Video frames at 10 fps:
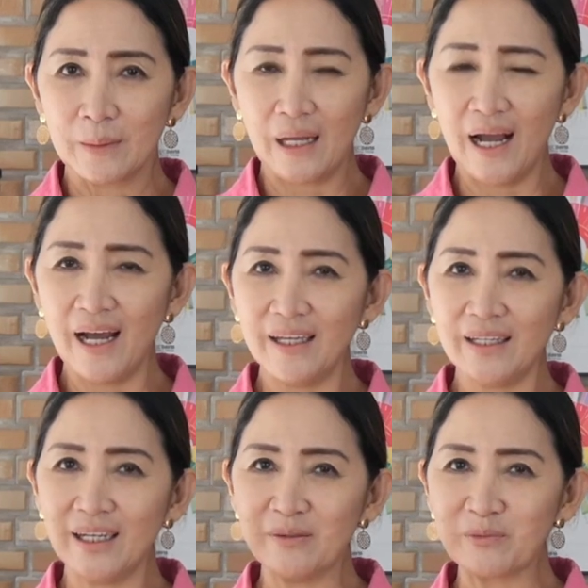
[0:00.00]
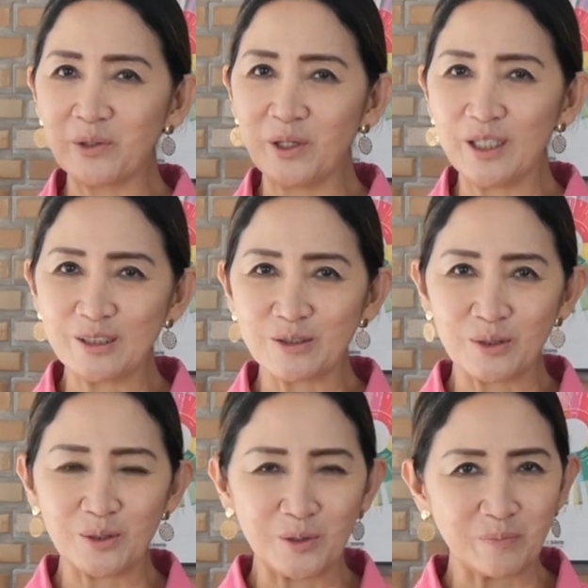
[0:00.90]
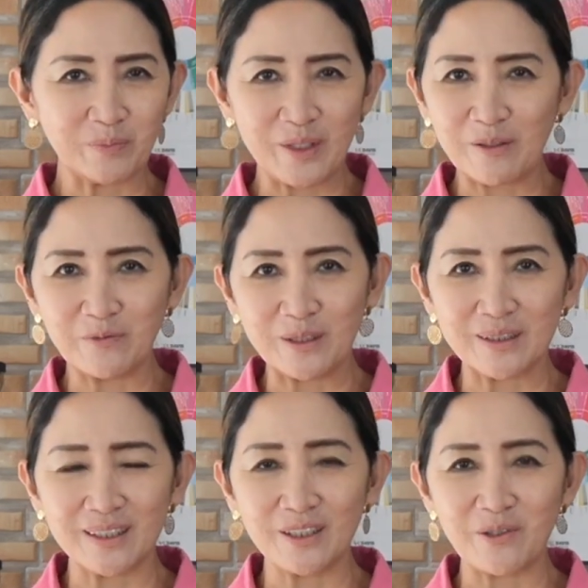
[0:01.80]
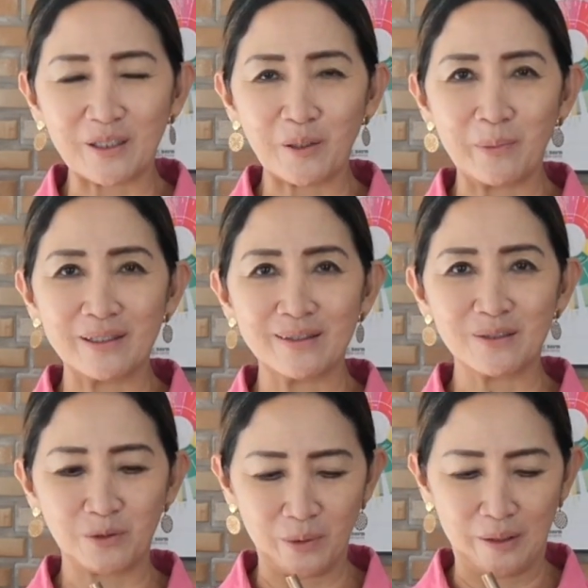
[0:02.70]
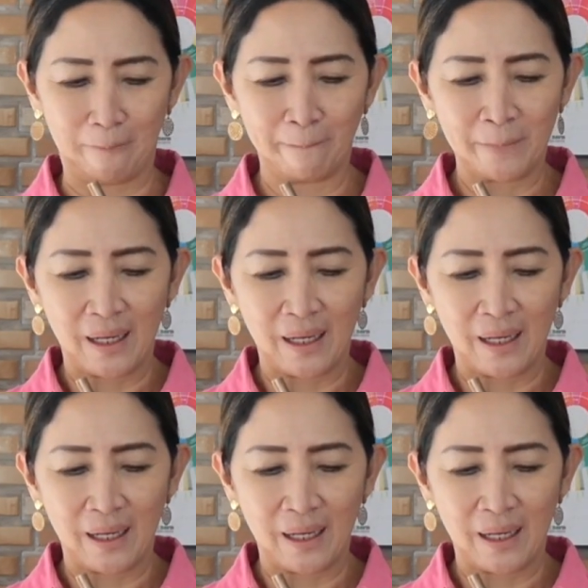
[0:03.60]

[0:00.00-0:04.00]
I am going to definitely recommend this one.